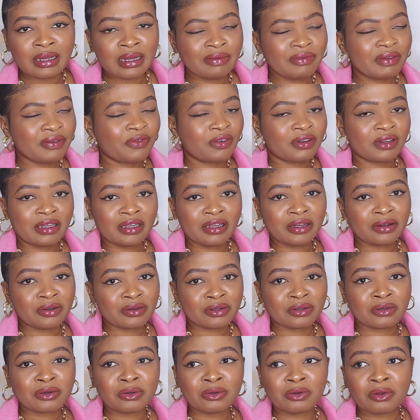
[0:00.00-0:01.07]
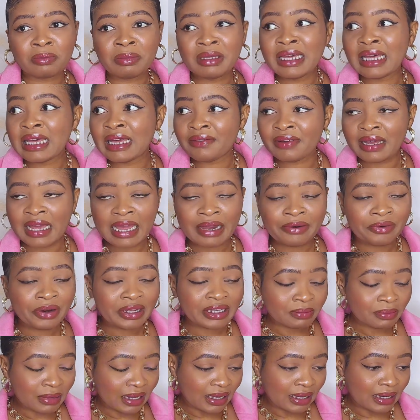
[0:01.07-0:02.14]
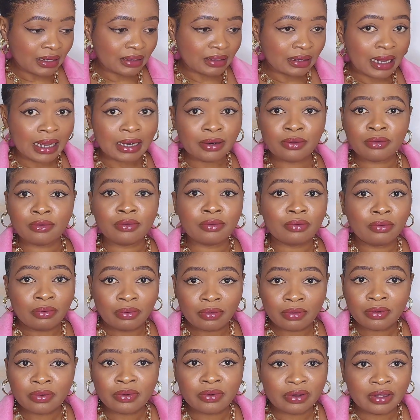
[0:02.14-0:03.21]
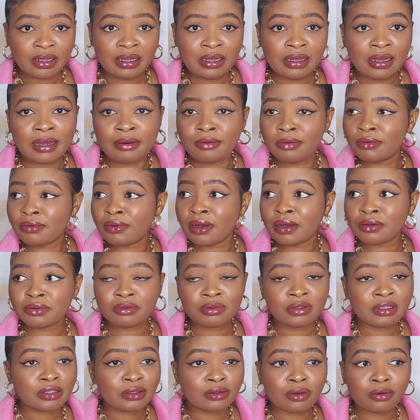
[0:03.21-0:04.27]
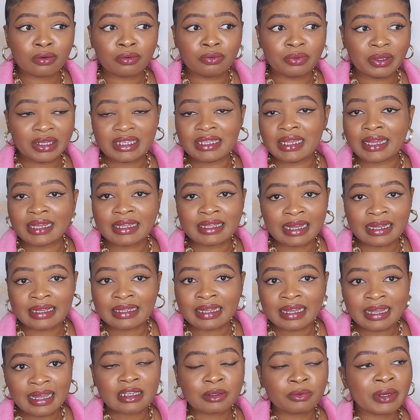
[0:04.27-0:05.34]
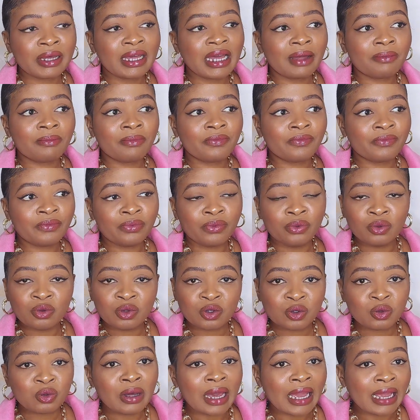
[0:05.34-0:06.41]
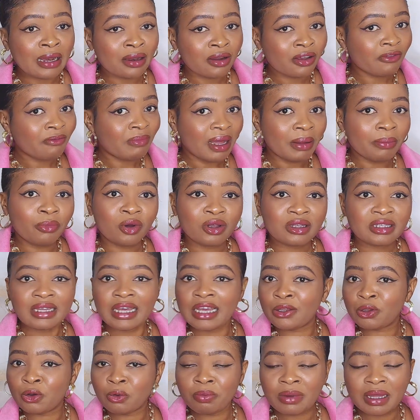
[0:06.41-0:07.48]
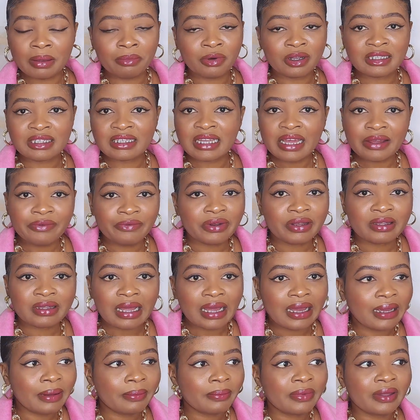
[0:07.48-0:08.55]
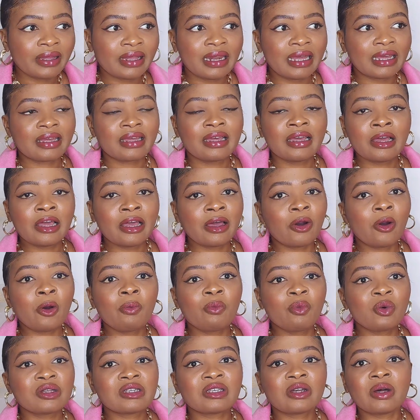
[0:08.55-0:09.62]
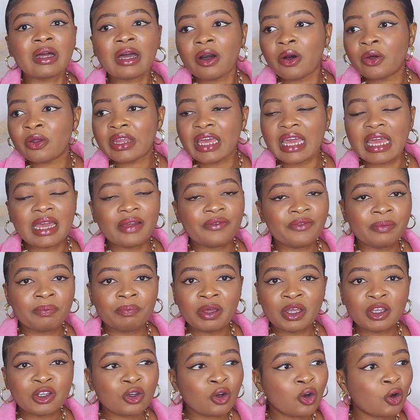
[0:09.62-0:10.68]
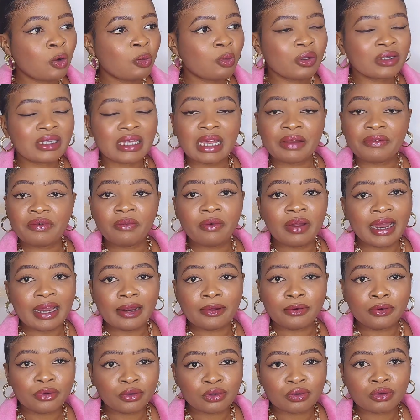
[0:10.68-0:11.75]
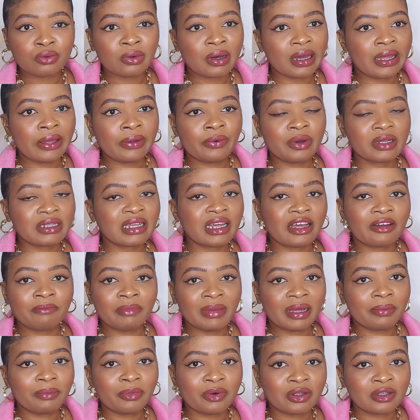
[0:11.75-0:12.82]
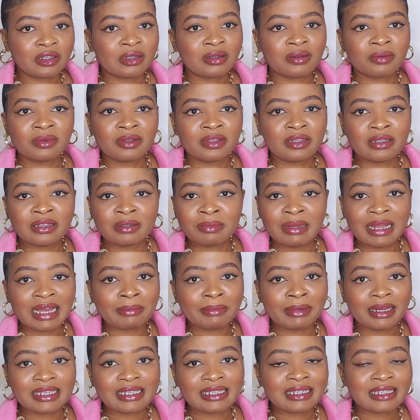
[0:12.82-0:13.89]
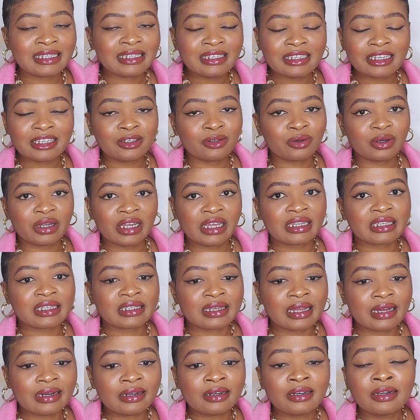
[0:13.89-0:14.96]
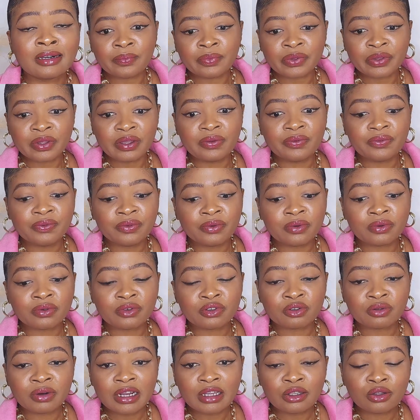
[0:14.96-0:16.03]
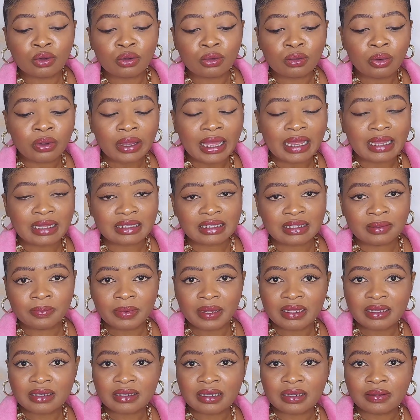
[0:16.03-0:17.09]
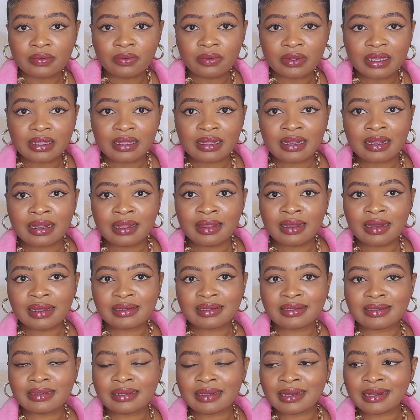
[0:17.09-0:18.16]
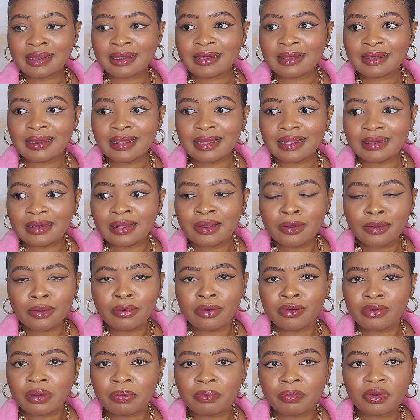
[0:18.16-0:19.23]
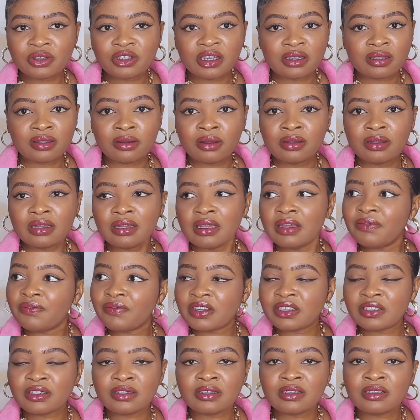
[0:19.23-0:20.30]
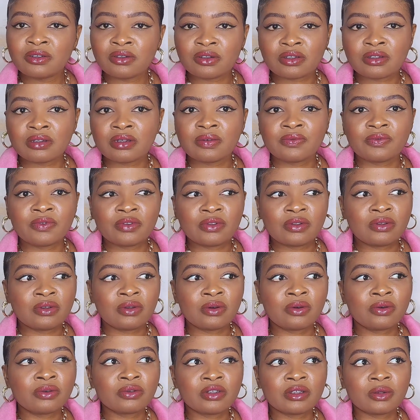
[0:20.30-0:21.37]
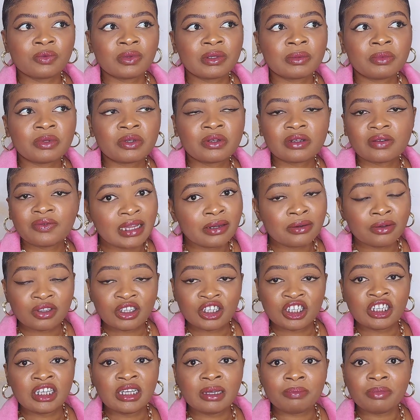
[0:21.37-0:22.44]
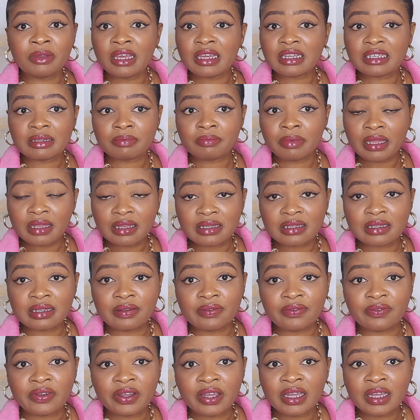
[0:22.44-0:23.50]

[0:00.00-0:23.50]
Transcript: Leave it for the girls who know. Me, I raise my hand. I don't know. Okay, I don't know how to install wigs like that. That's why I'm used to. I love my buns. I do my buns every time. Like almost on every picture, almost everywhere I go to, I always have my buns. It's like my signature hairstyle. If you're trying to look expensive, looking classy, clean on a budget, don't invest yourself on all these people because they are not cheap. They're expensive.